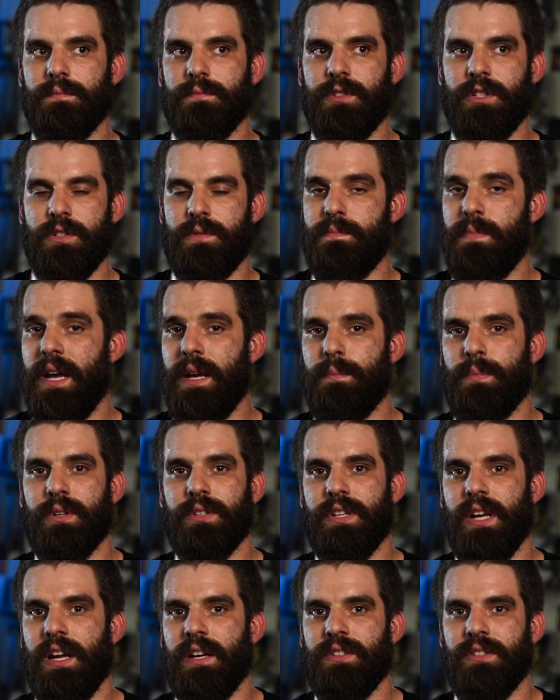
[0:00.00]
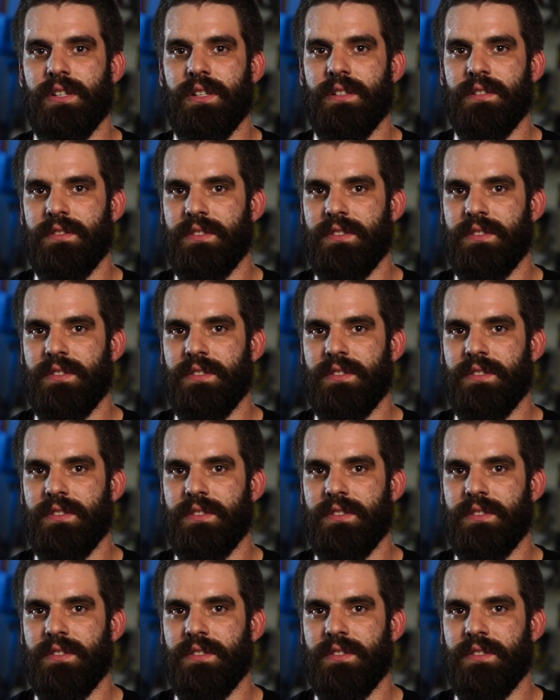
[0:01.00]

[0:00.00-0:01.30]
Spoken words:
just bed protection,